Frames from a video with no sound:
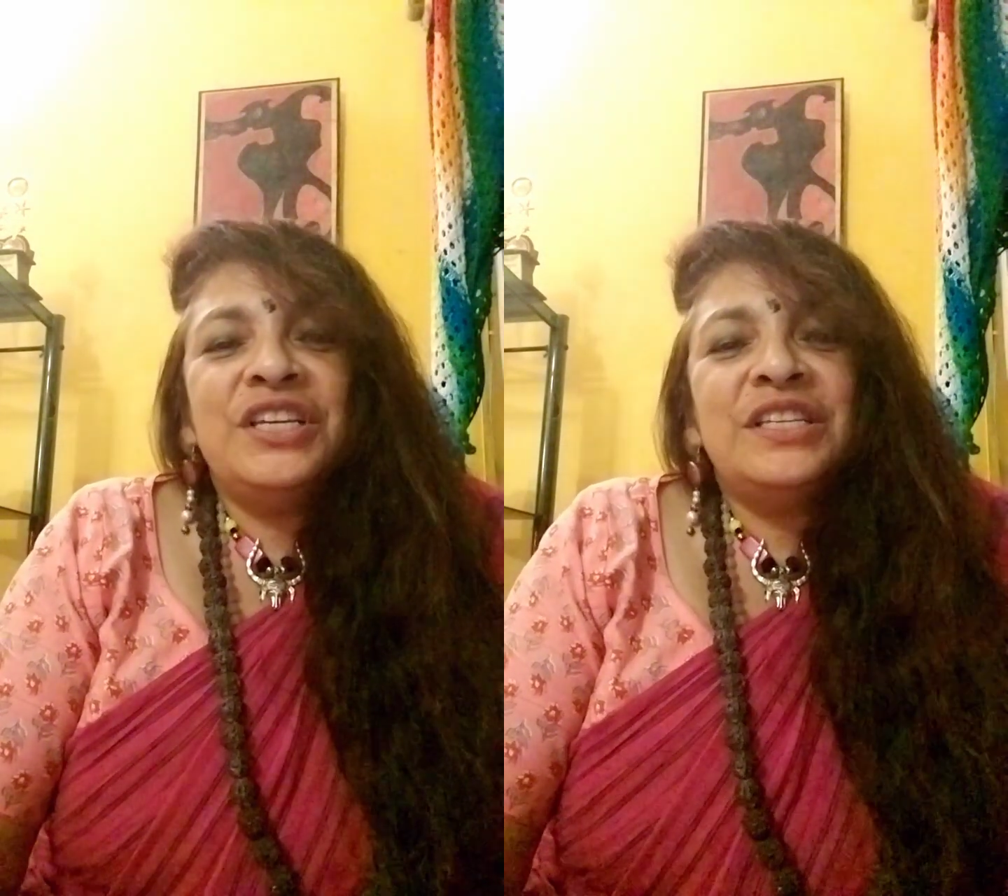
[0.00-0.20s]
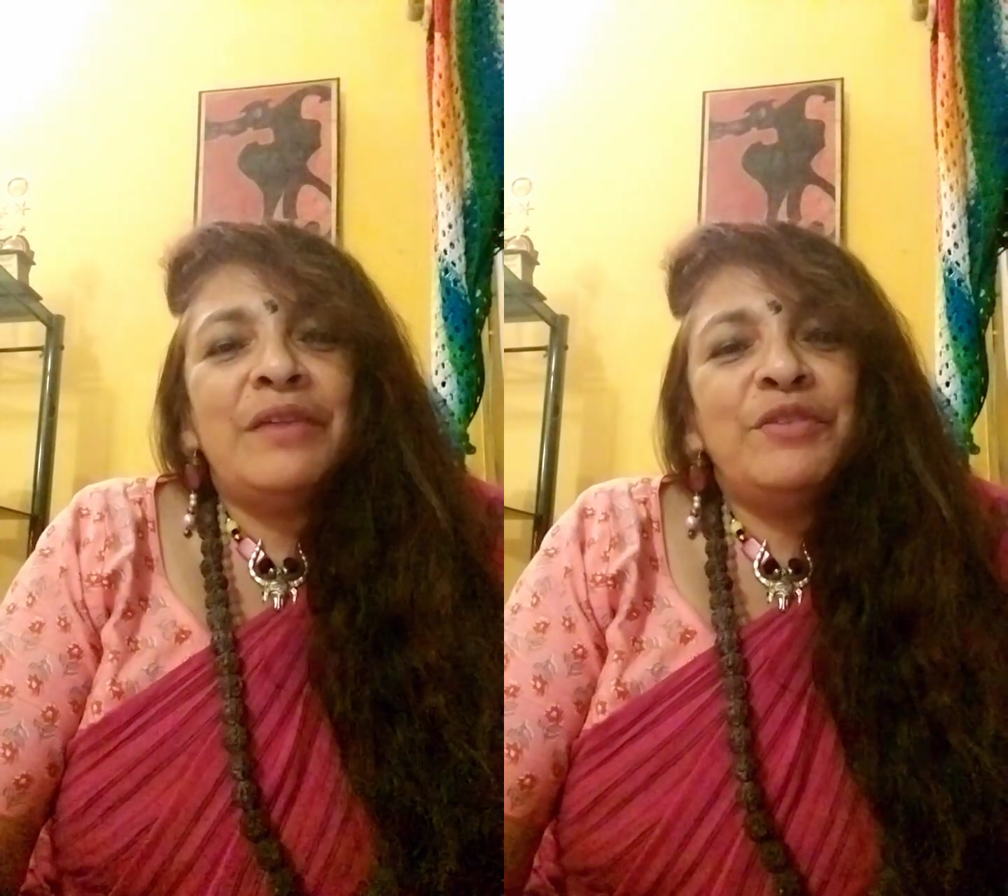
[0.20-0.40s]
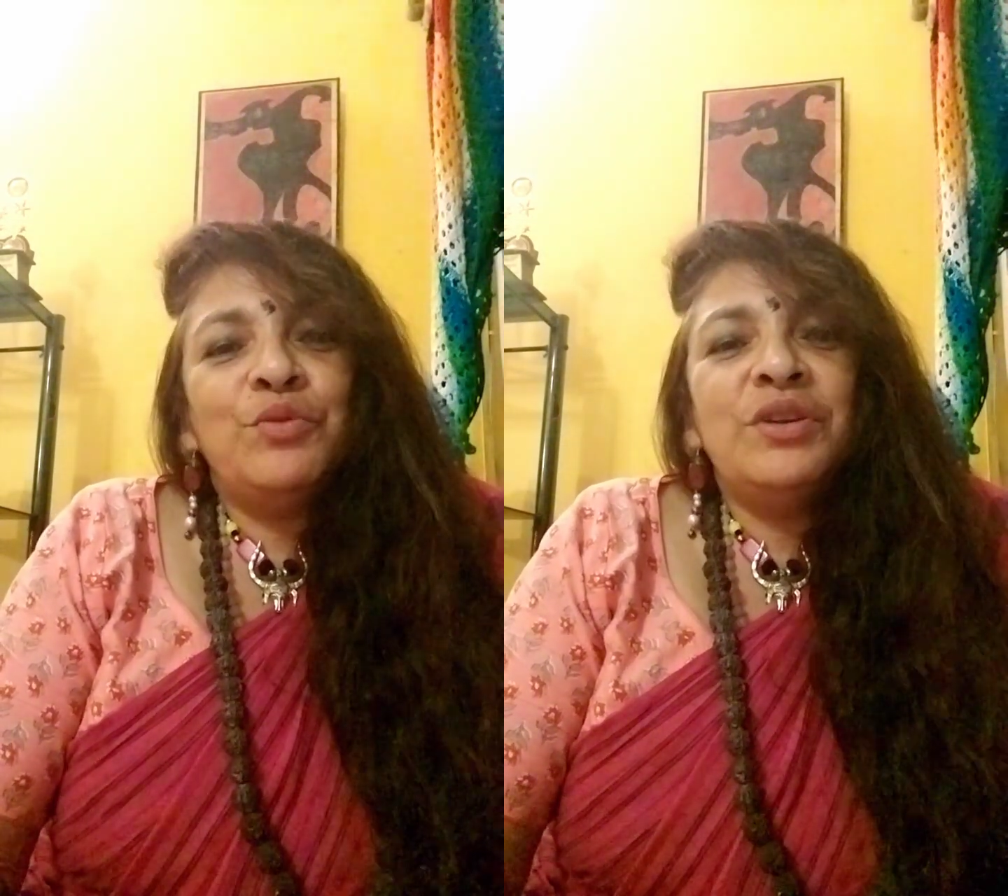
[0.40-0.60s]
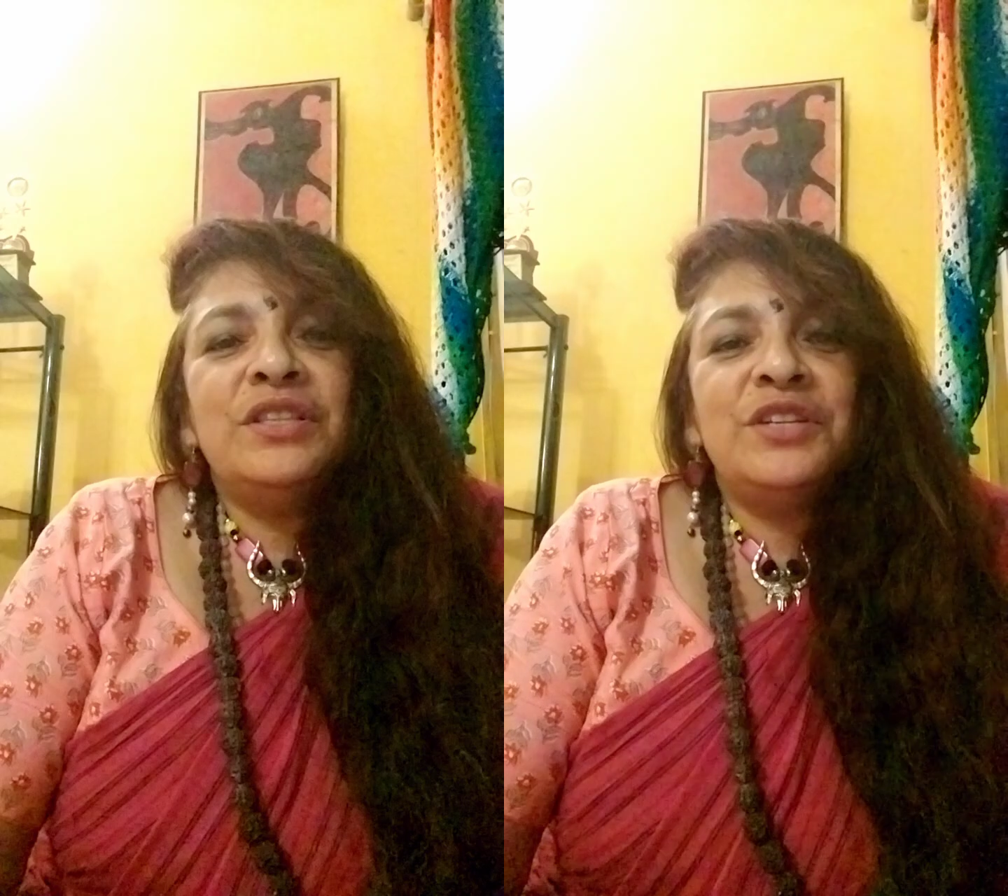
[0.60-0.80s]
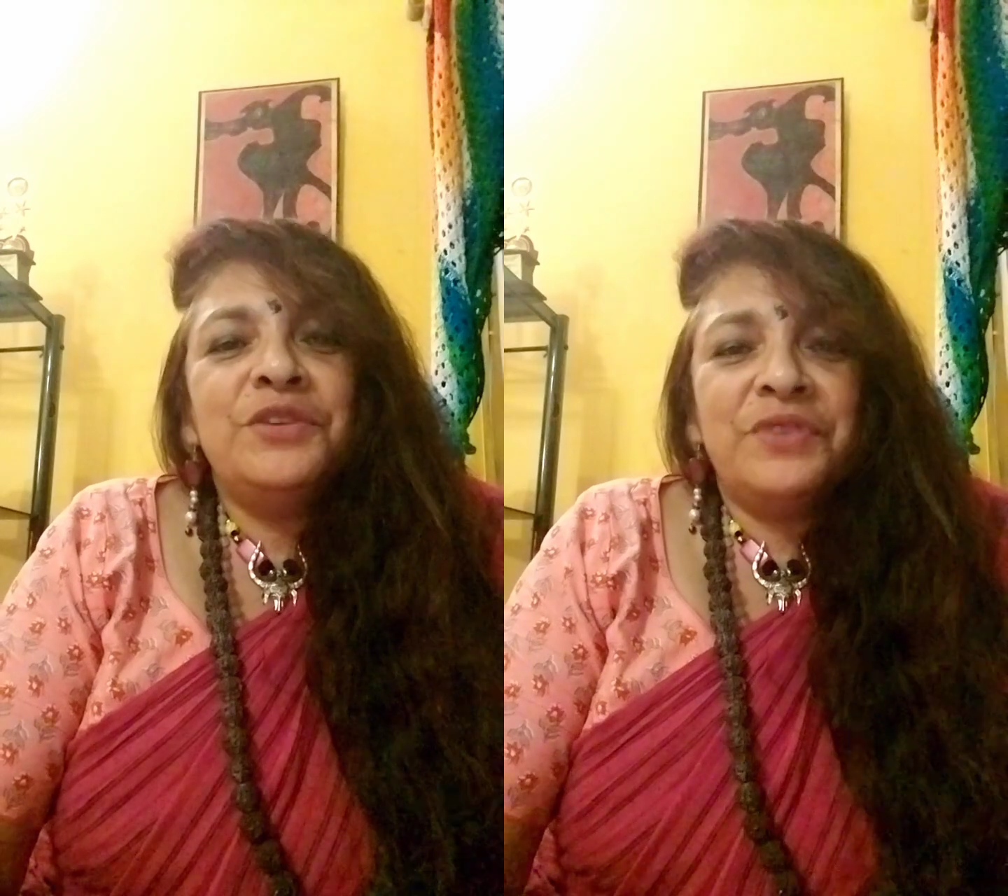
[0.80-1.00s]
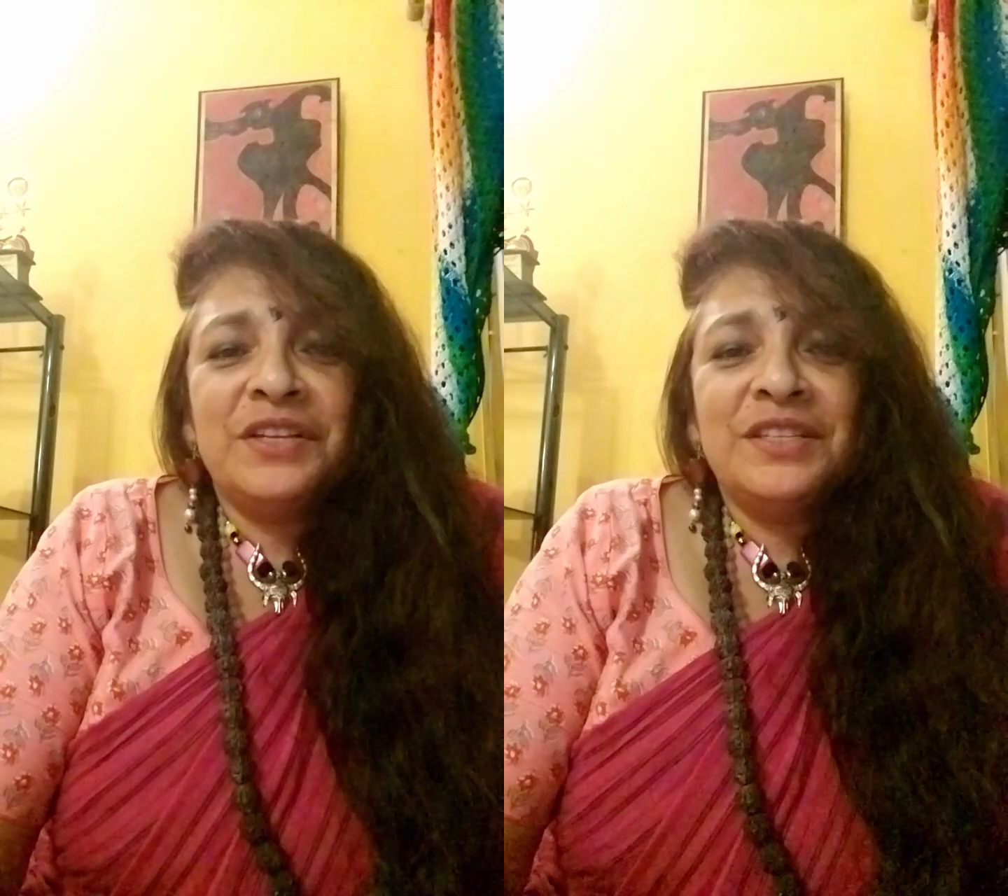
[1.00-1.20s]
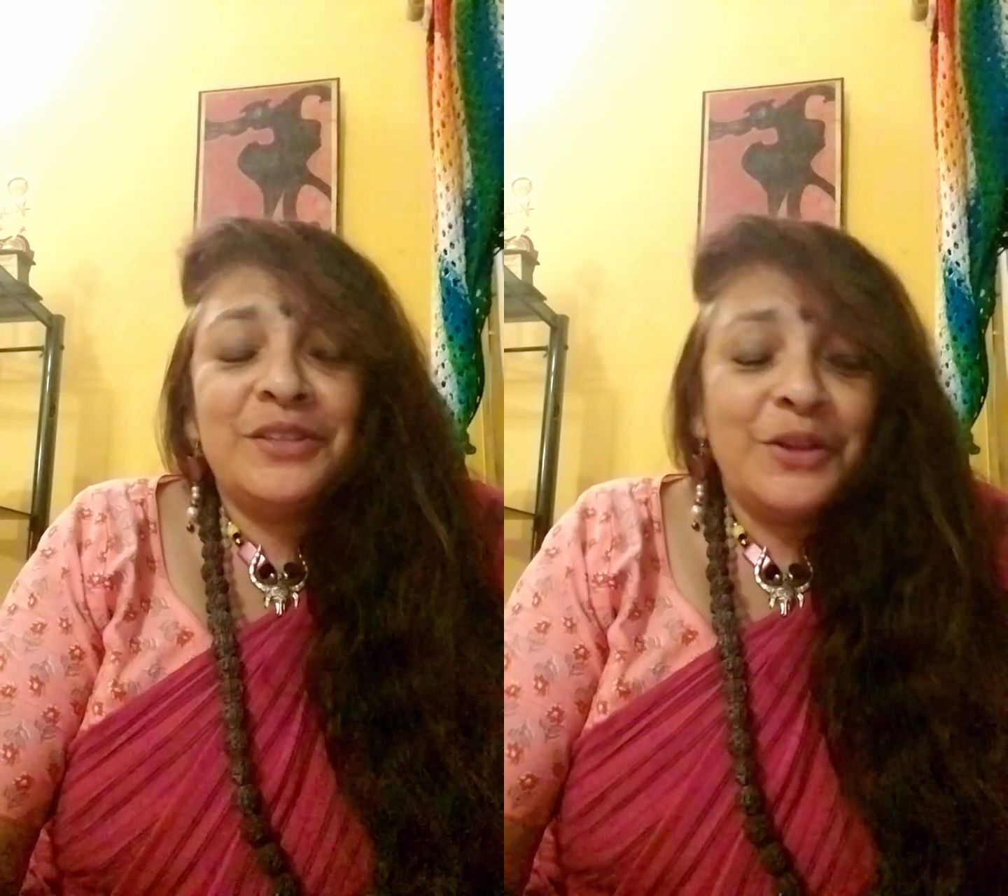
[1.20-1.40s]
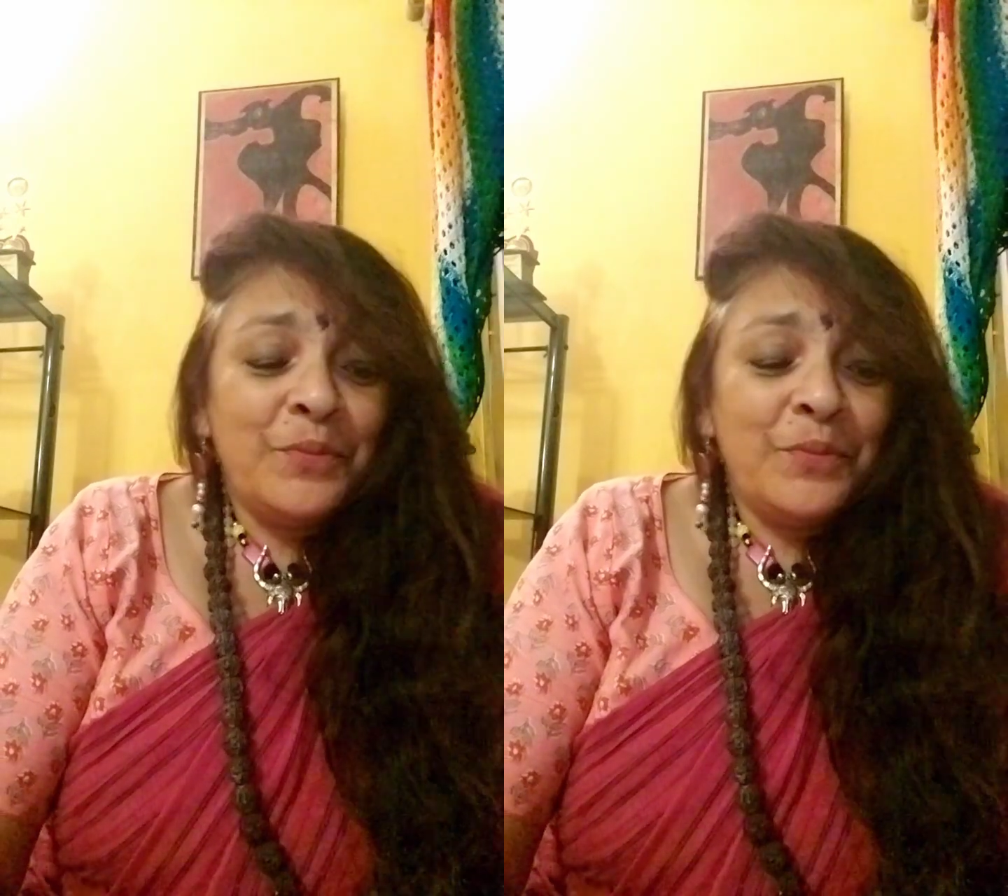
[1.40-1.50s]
is having only 3 friends.